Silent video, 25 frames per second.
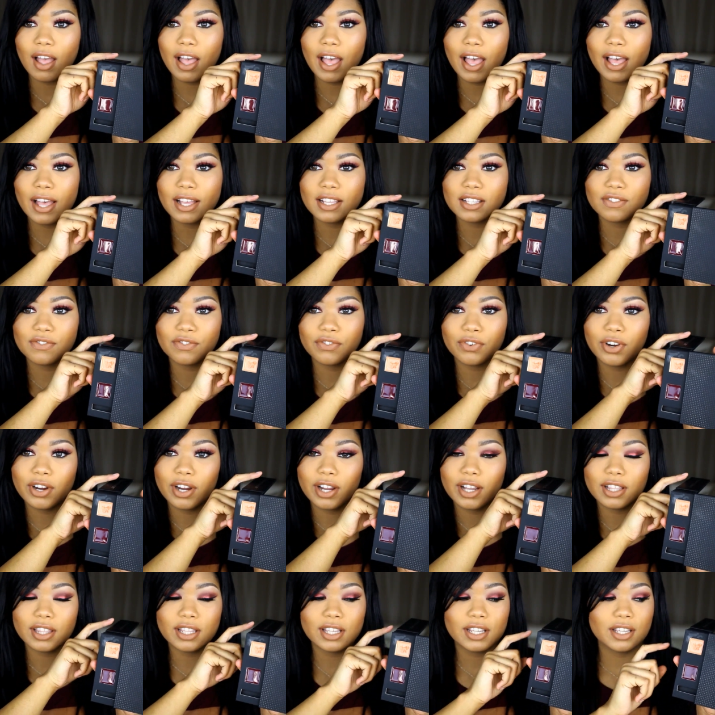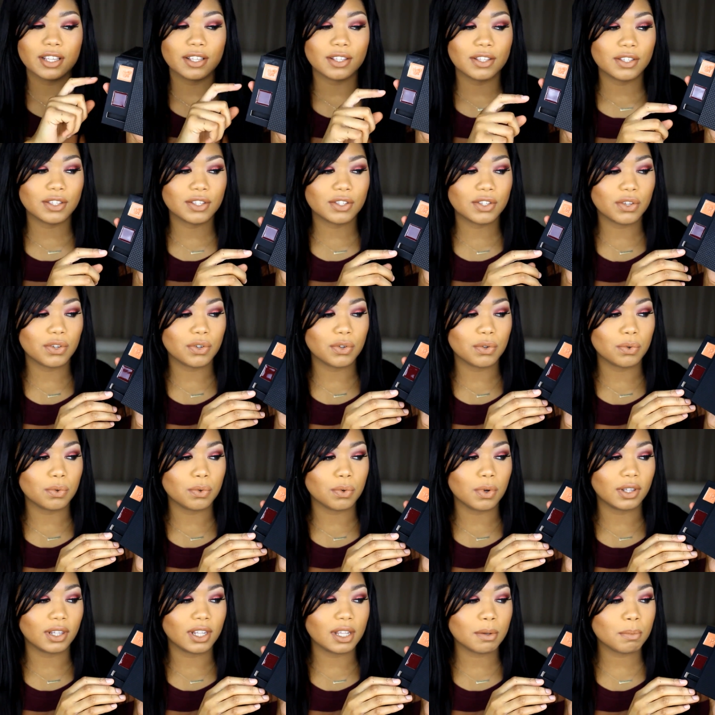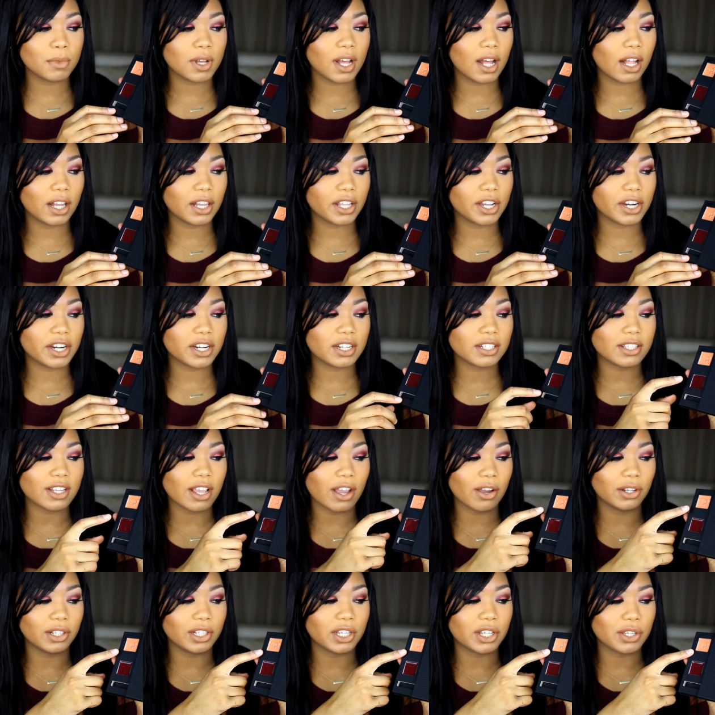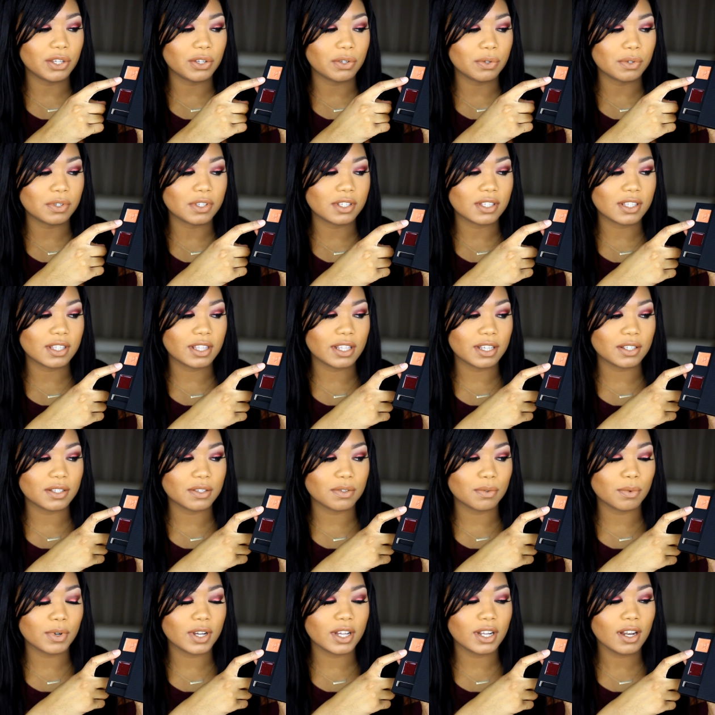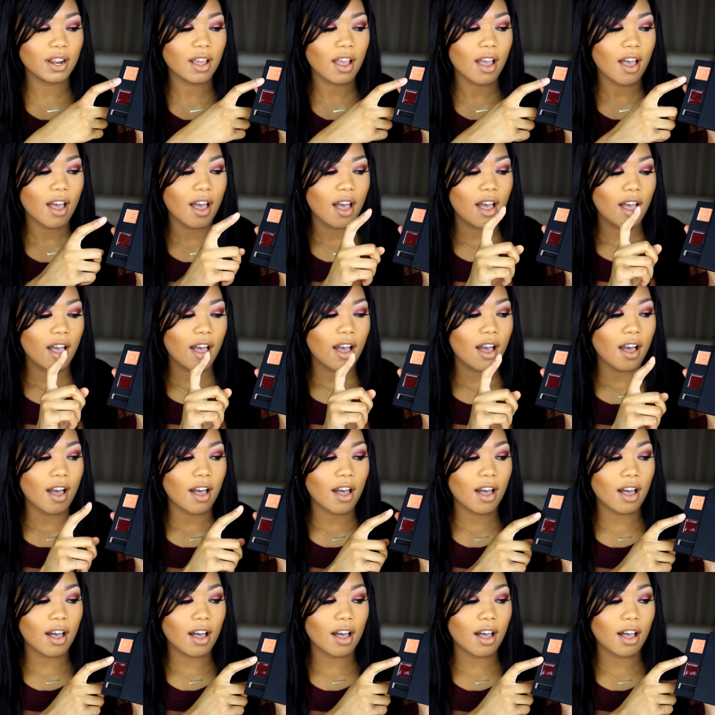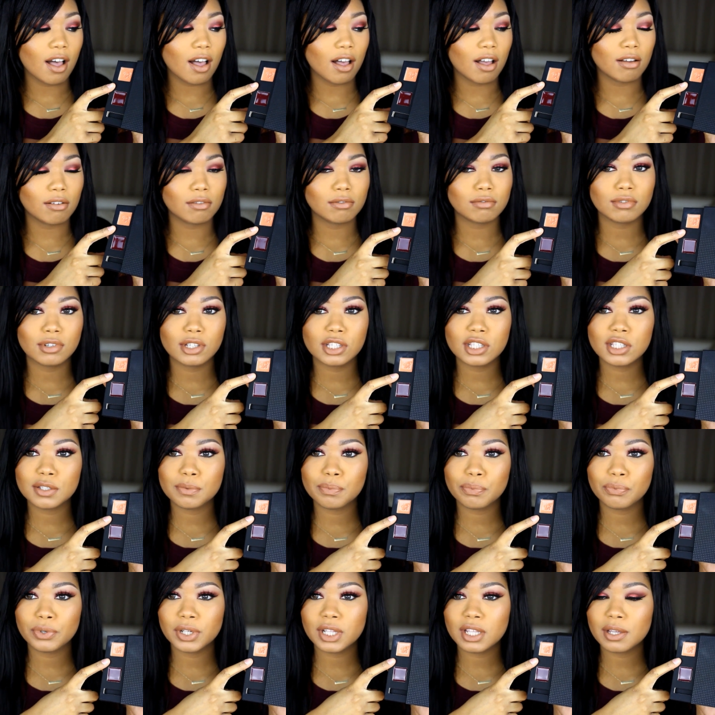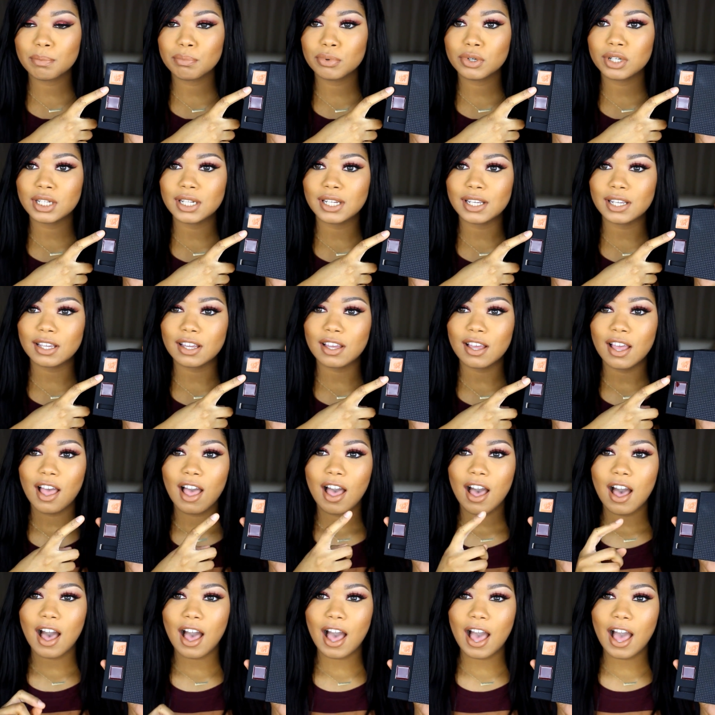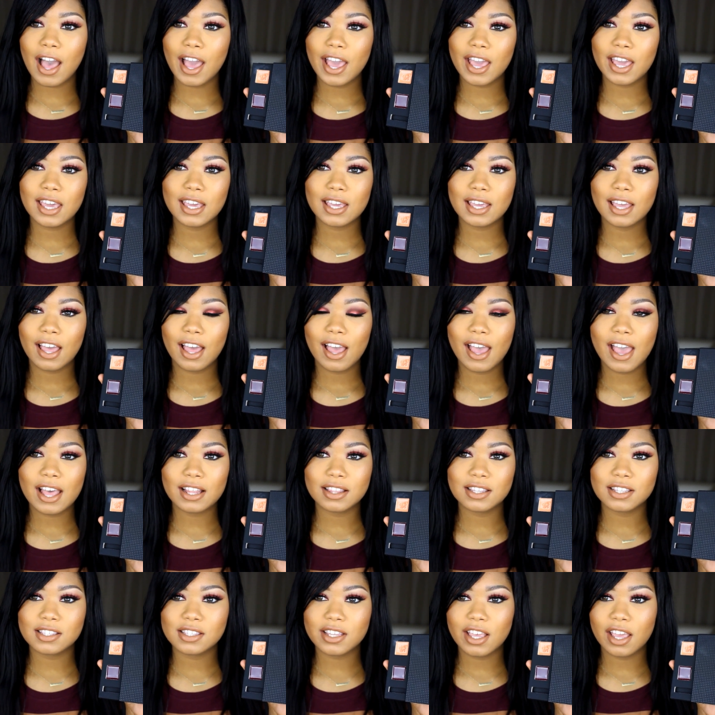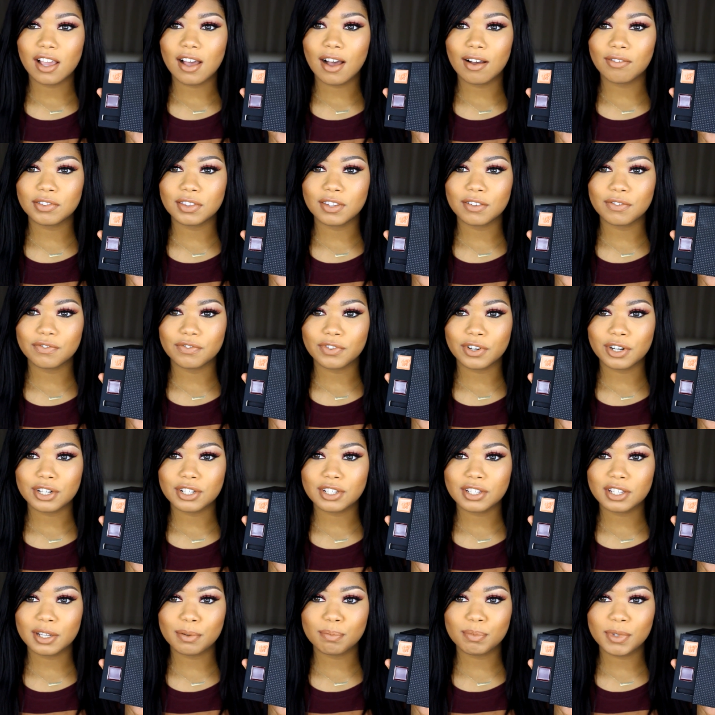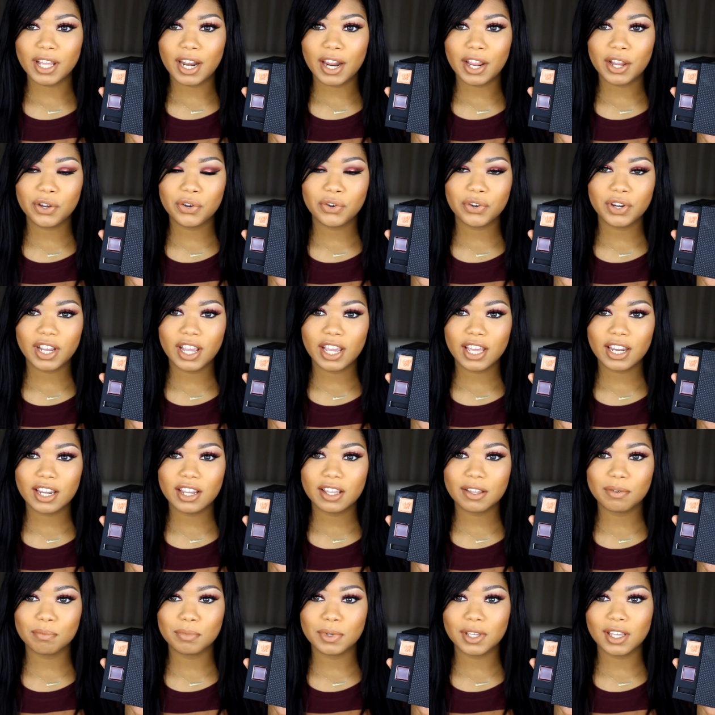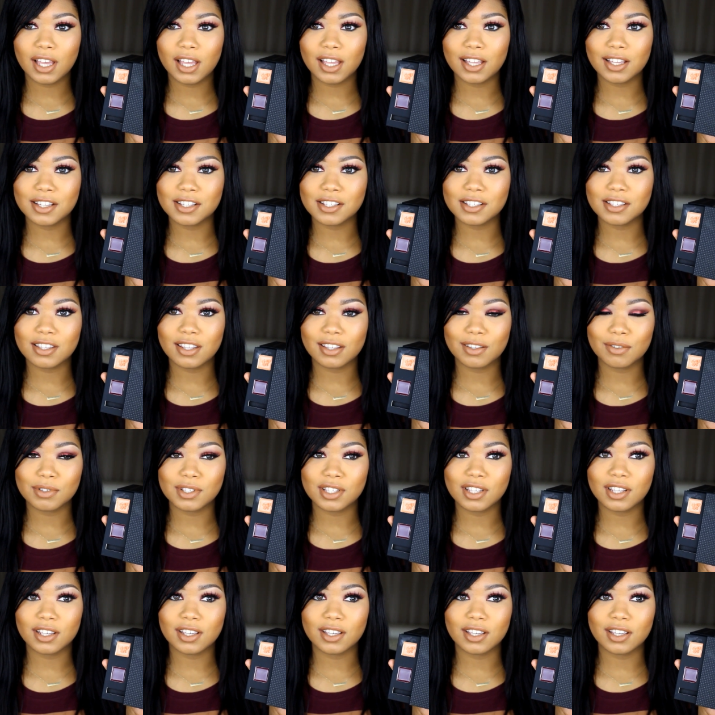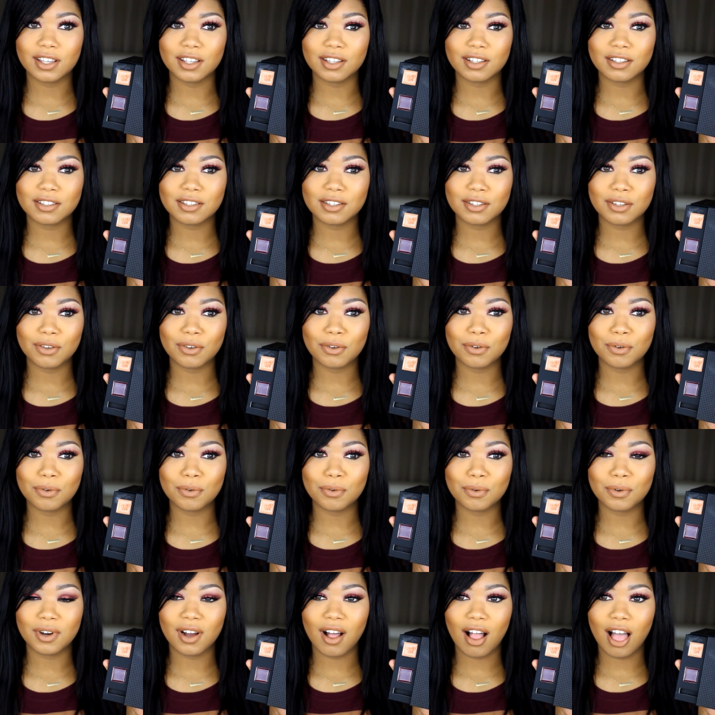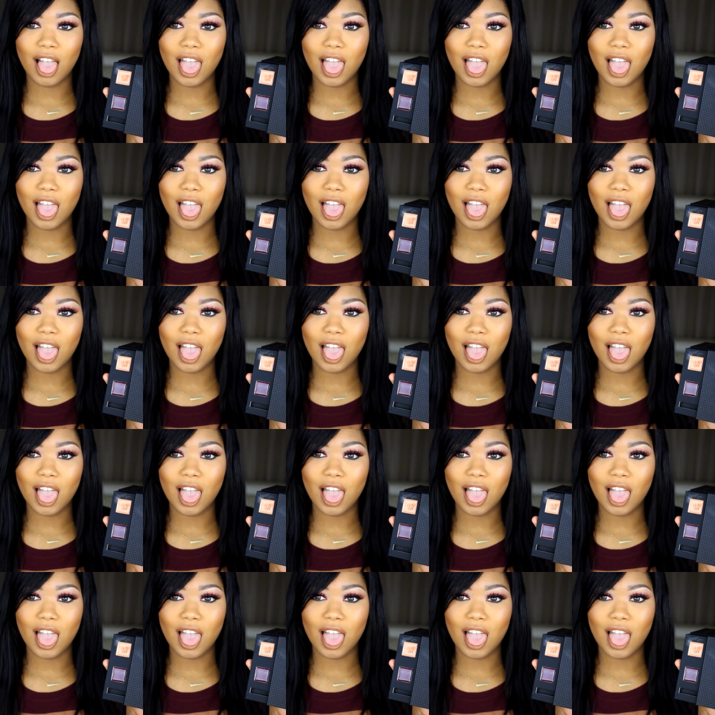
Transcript: As for these two lip colors, I only used this one. It's really pretty. I had to take off the first lip that I created because it was looking too